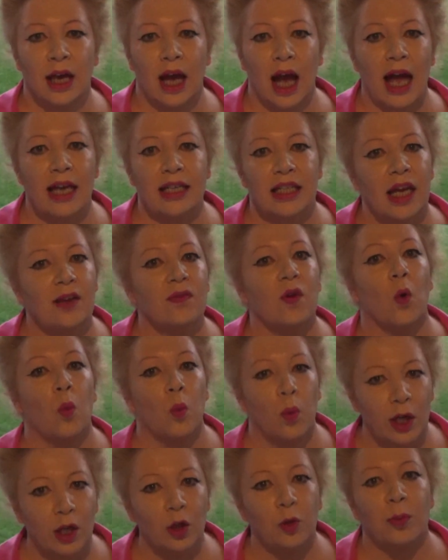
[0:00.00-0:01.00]
and never
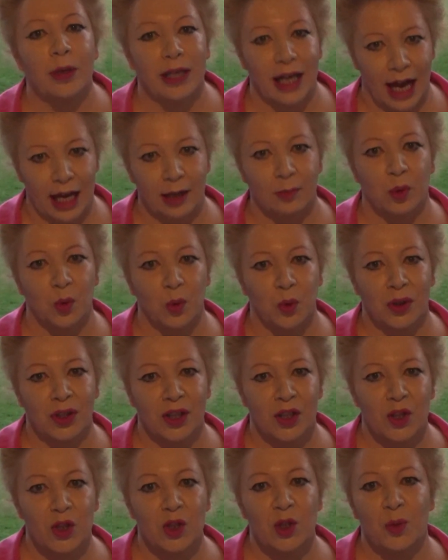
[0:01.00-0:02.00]
will be able
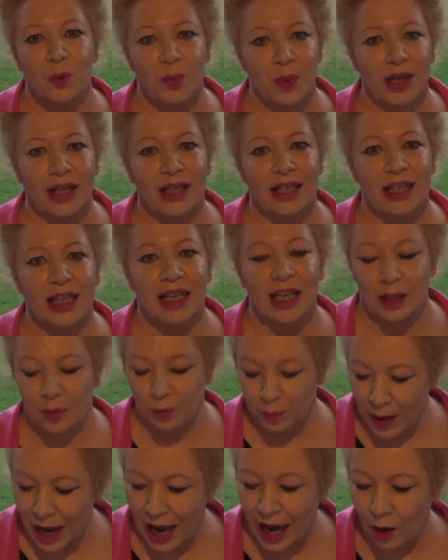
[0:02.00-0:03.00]
to be in
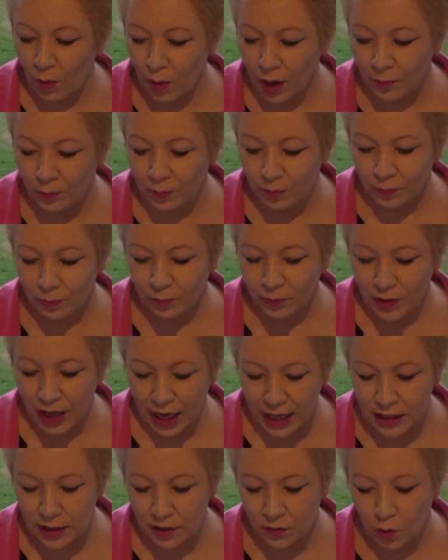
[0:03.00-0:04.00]
power.
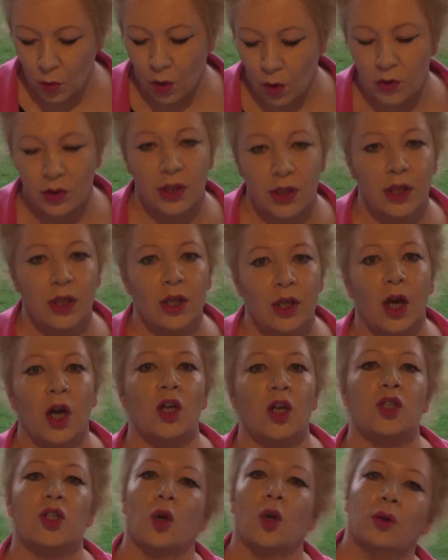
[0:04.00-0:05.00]
End of quote.
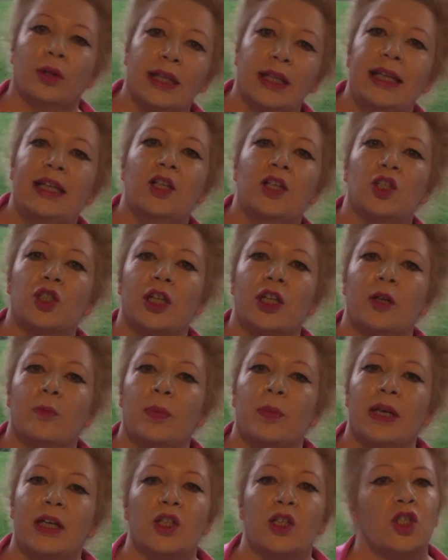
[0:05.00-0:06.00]
So leadership
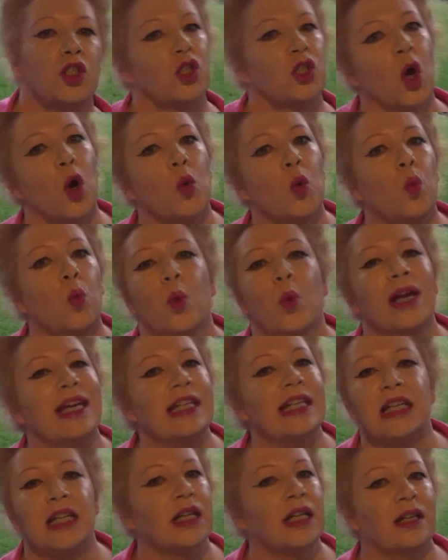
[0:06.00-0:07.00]
is so
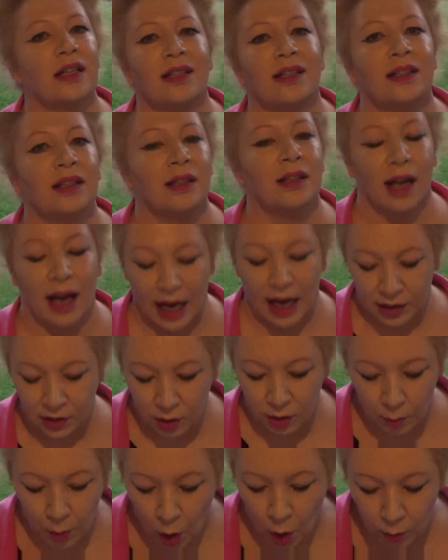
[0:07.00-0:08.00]
weak at
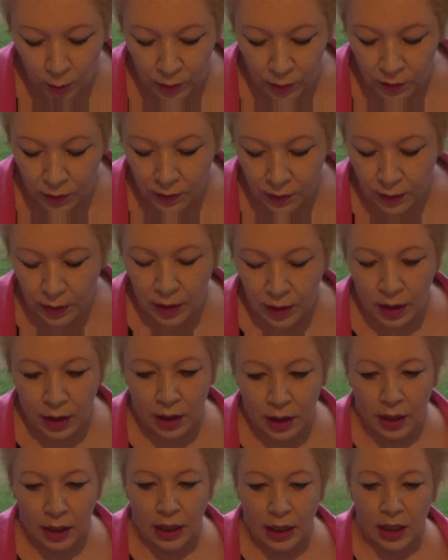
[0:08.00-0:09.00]
the moment.
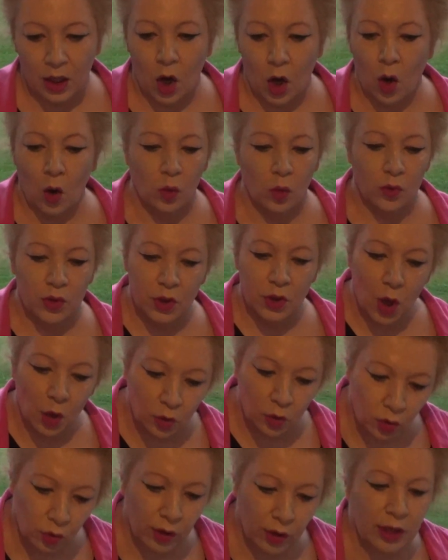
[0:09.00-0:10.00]
It holds no
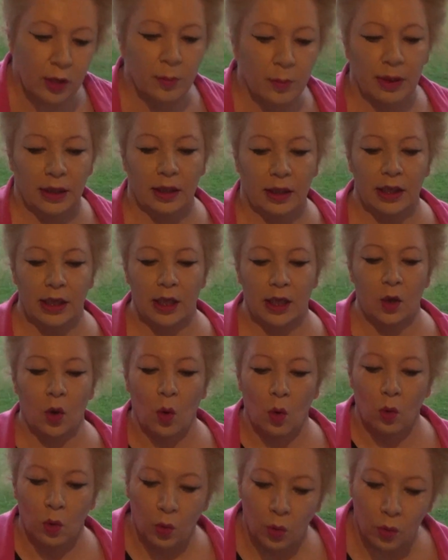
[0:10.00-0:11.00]
credibility
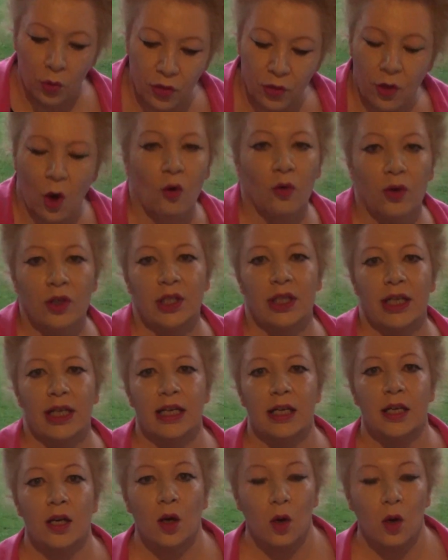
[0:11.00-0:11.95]
or authority